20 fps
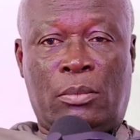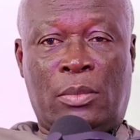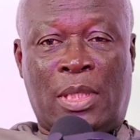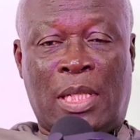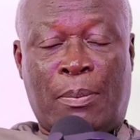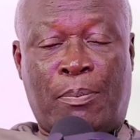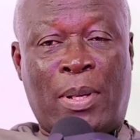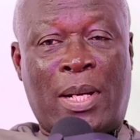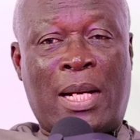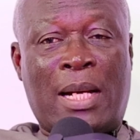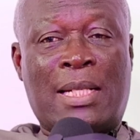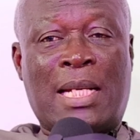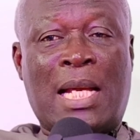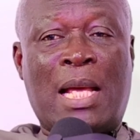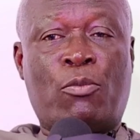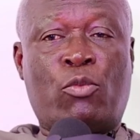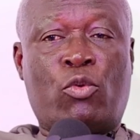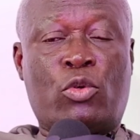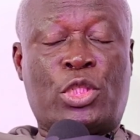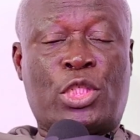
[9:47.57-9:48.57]
The
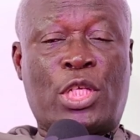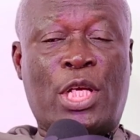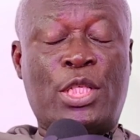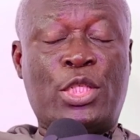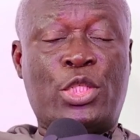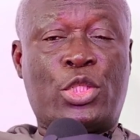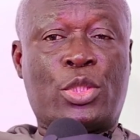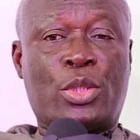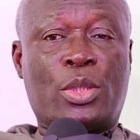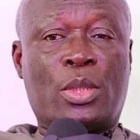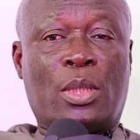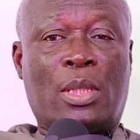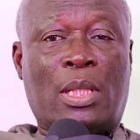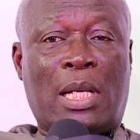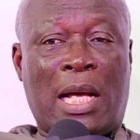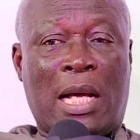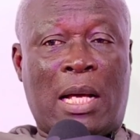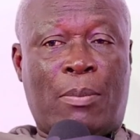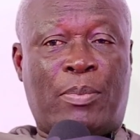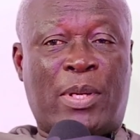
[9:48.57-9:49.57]
paradigm will change,
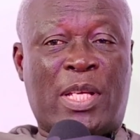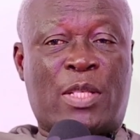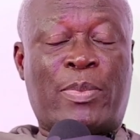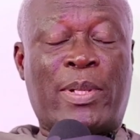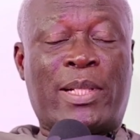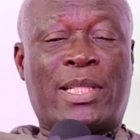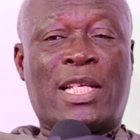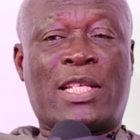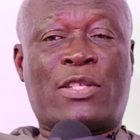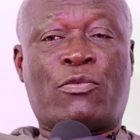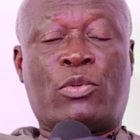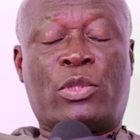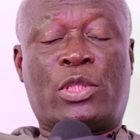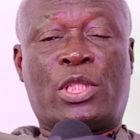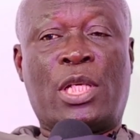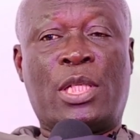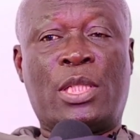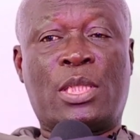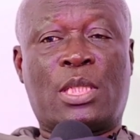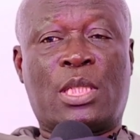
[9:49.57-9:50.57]
our perspectives will
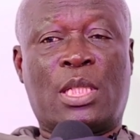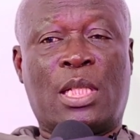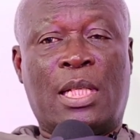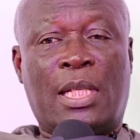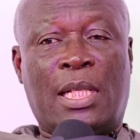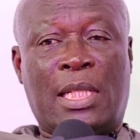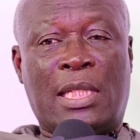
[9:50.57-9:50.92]
change,